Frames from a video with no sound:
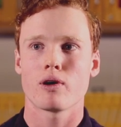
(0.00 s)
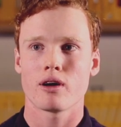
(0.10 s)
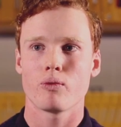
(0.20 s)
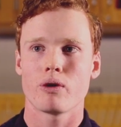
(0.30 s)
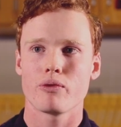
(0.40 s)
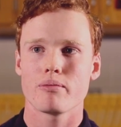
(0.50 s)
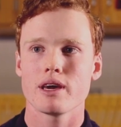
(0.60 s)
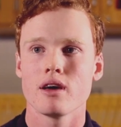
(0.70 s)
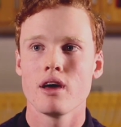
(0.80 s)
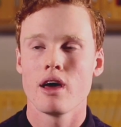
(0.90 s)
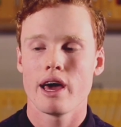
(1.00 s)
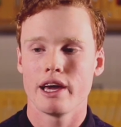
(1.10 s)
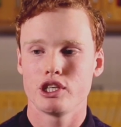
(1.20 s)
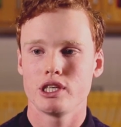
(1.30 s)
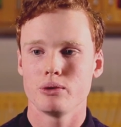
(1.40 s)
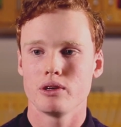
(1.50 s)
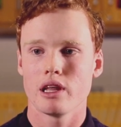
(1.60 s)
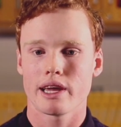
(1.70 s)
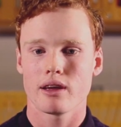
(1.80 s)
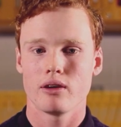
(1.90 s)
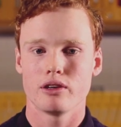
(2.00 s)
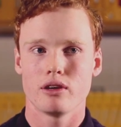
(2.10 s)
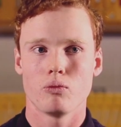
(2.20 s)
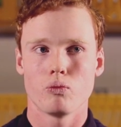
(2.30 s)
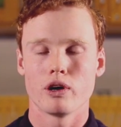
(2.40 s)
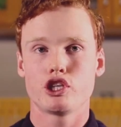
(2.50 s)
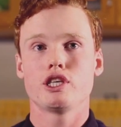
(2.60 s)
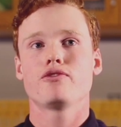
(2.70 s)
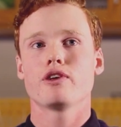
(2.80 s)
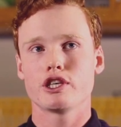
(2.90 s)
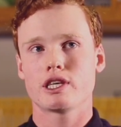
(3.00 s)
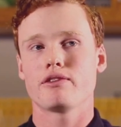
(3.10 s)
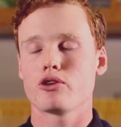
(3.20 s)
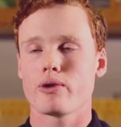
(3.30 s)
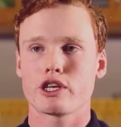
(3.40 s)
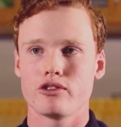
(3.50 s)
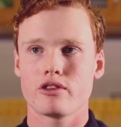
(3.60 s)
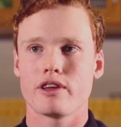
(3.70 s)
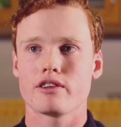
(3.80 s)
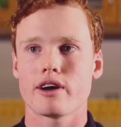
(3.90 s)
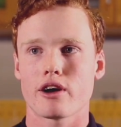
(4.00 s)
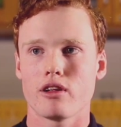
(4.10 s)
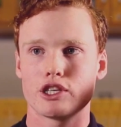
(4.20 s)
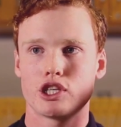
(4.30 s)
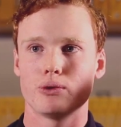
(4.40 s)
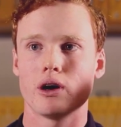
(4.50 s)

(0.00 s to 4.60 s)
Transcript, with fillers: one-on-one with me, and she would like, once she finished giving directions to the entire class, she